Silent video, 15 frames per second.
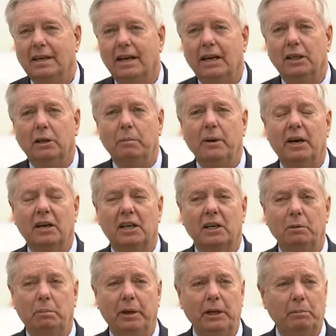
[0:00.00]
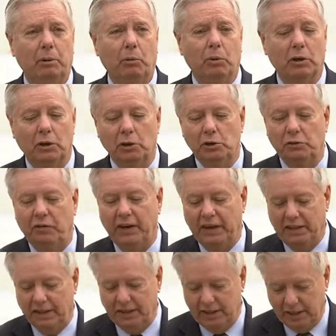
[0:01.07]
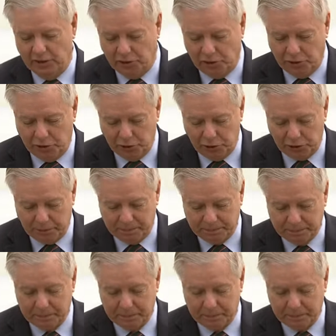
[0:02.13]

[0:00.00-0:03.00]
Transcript: and the American people would lose faith in the institution.